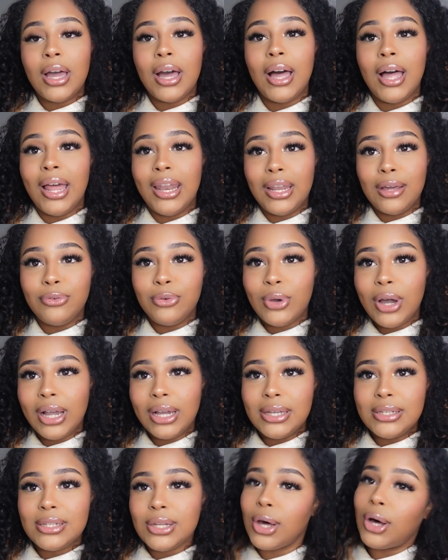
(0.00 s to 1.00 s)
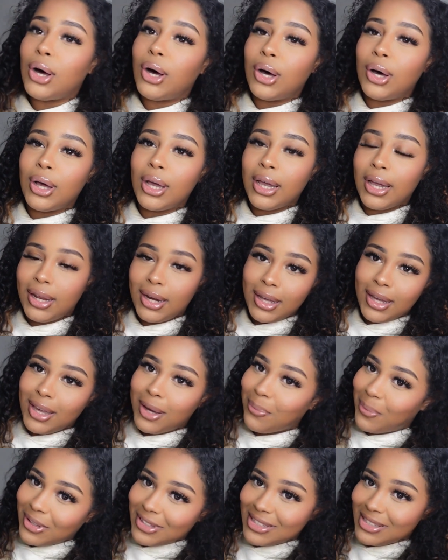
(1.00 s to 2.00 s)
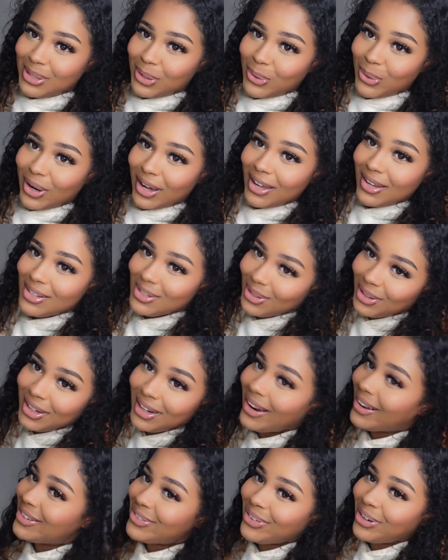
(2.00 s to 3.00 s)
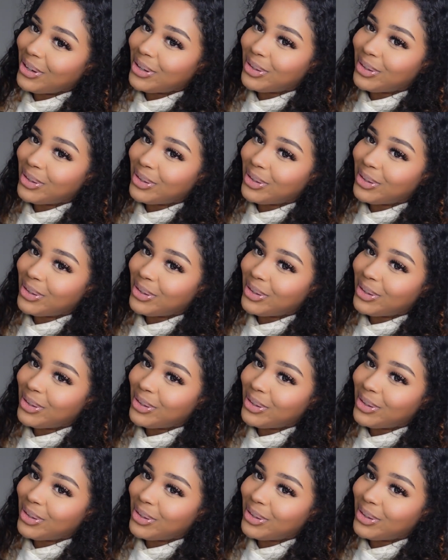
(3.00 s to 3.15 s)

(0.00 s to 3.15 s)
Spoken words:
I love you guys all, and I can't wait to see you guys in the next one.